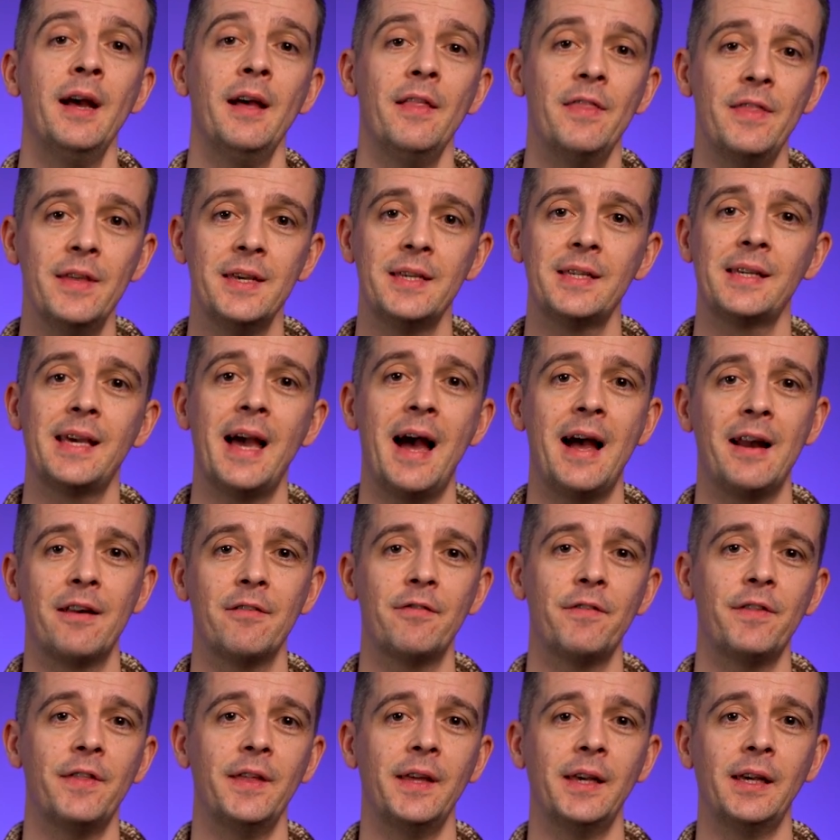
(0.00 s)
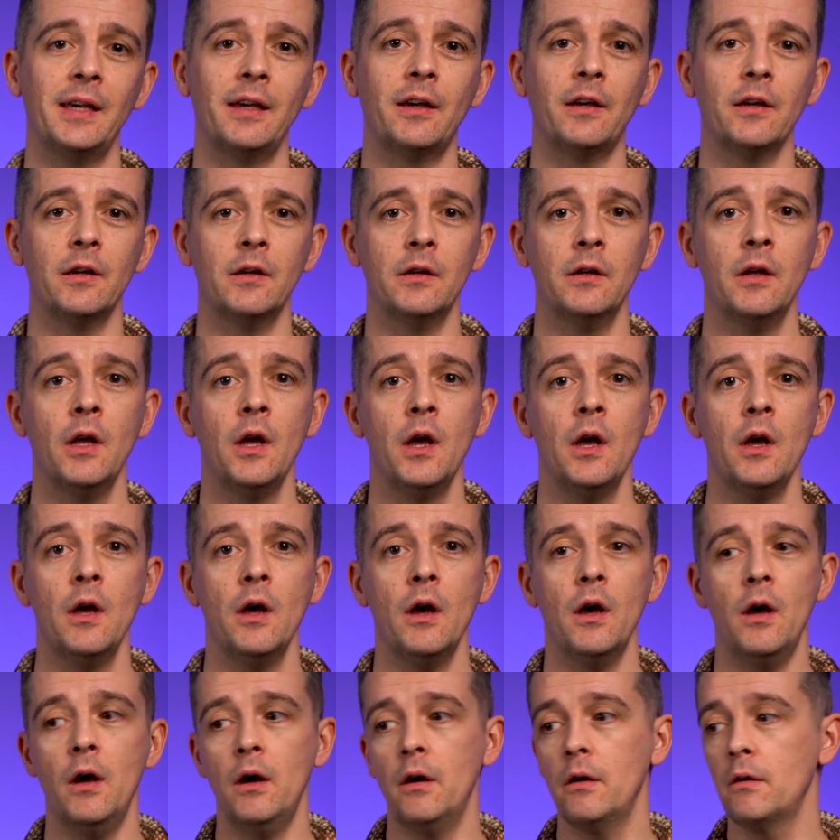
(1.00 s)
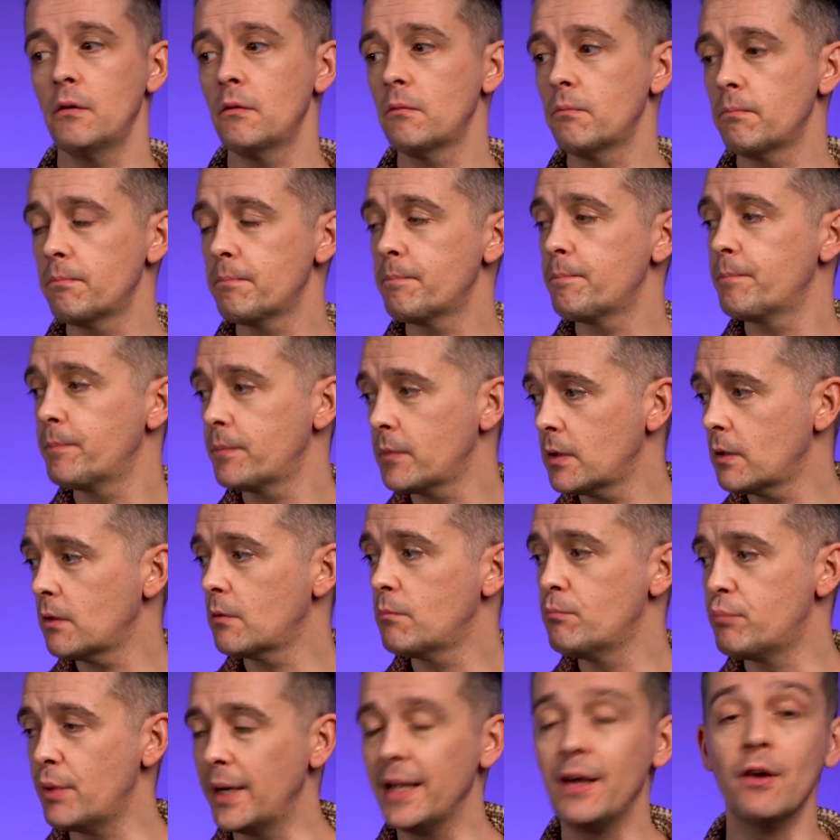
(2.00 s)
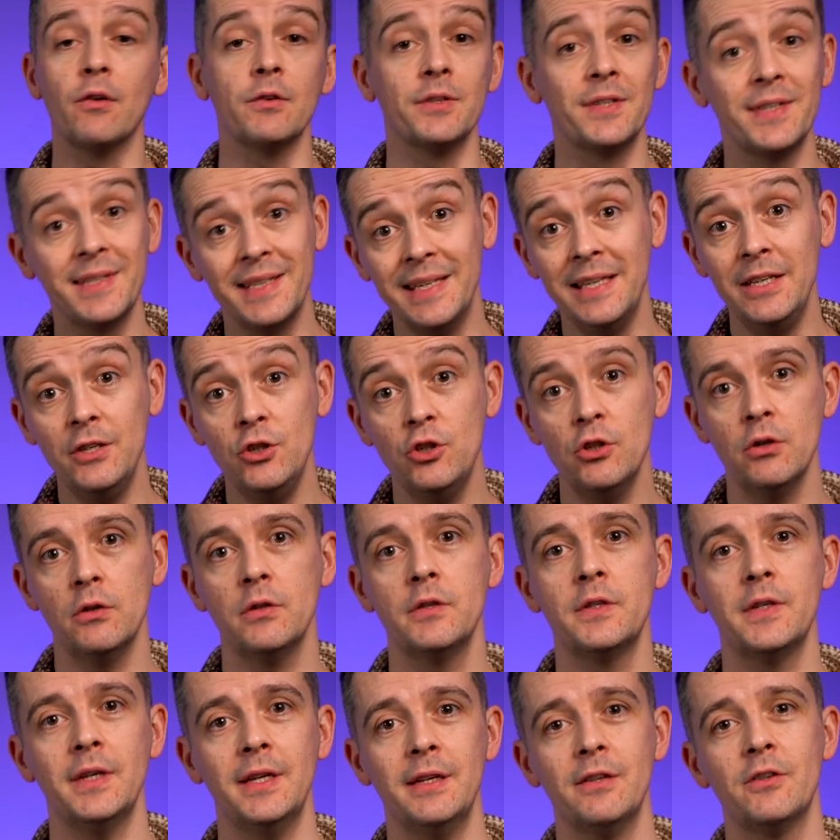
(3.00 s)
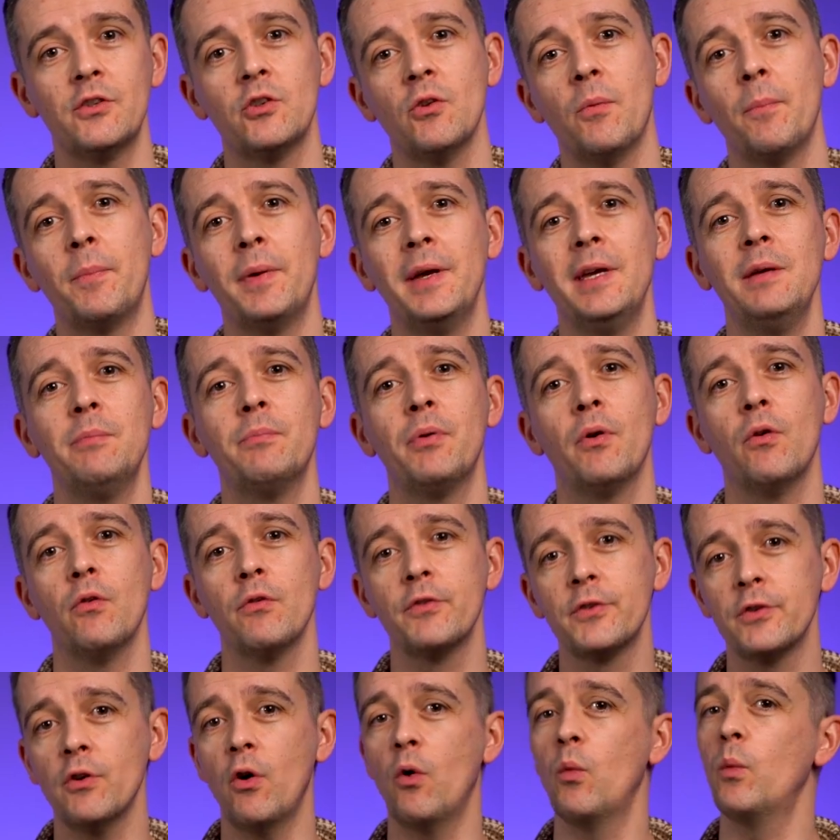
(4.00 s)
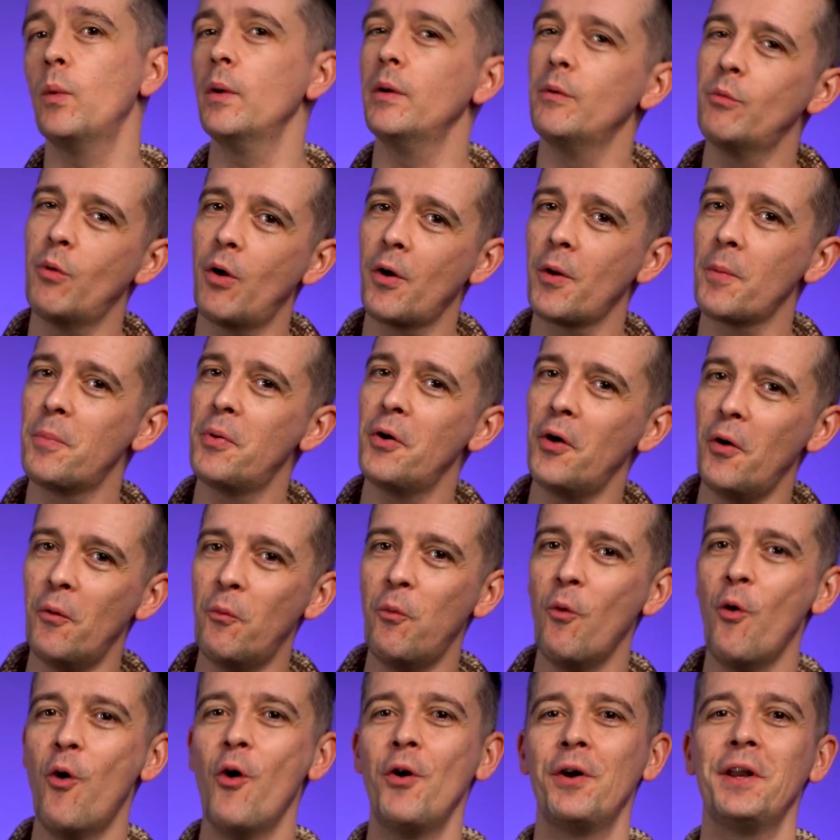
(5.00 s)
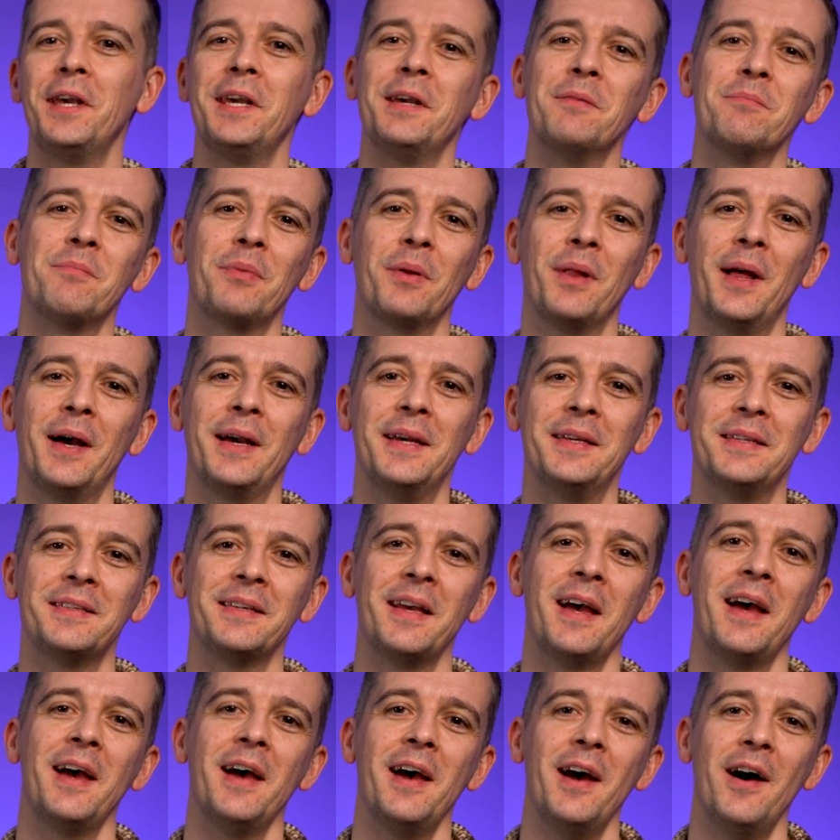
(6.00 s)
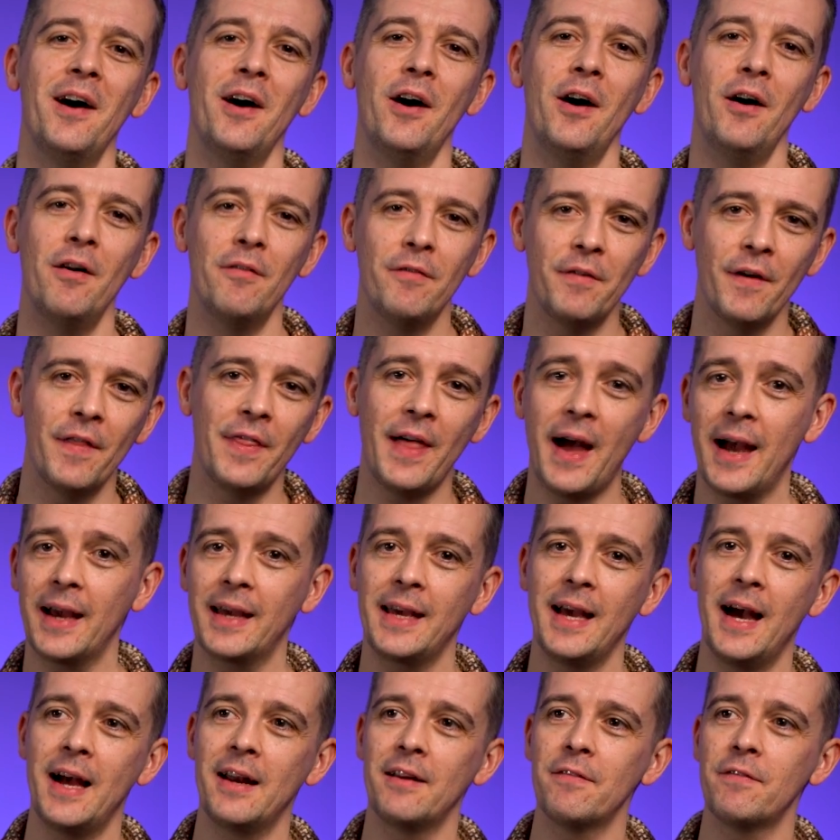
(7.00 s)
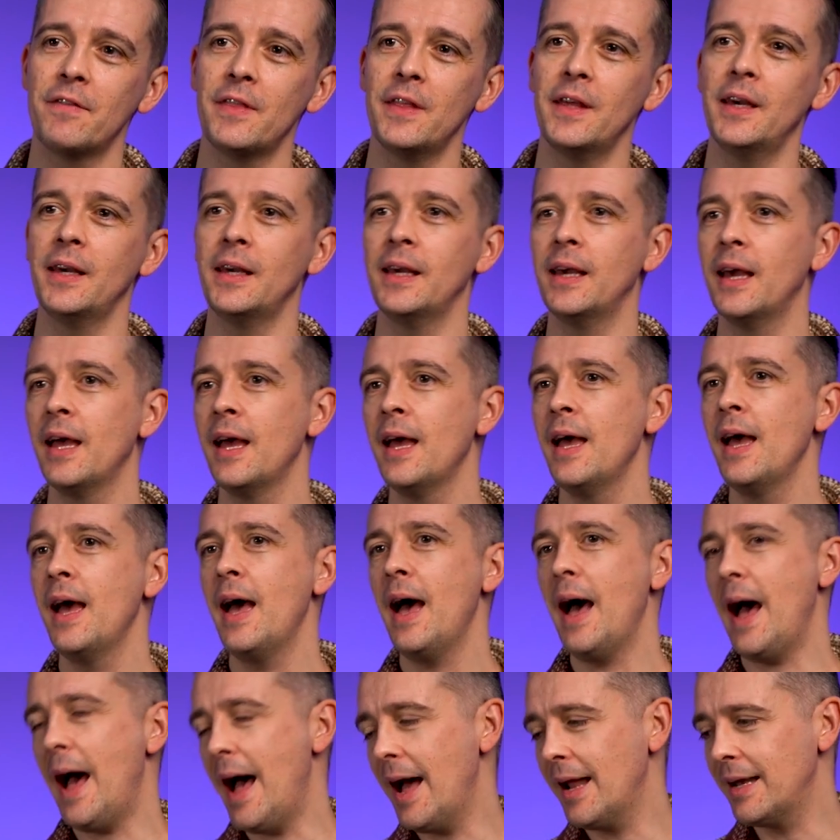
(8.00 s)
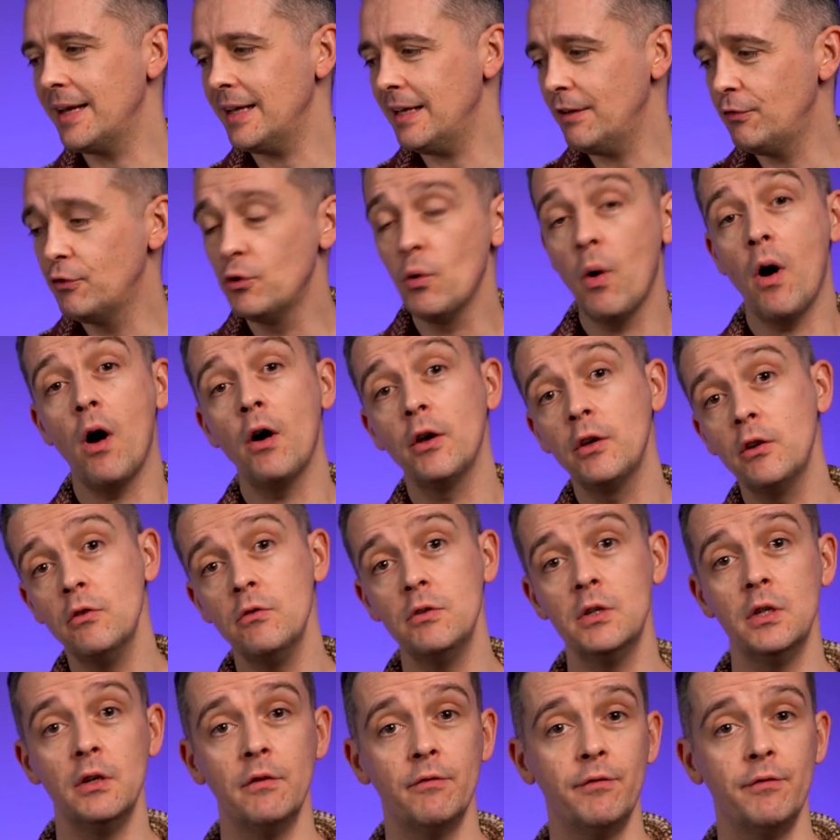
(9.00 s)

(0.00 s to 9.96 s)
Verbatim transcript: This kind of thing can uh, bring on seizures in some people. So we want to put a warning in place uh, for that kind of thing. And if you are using a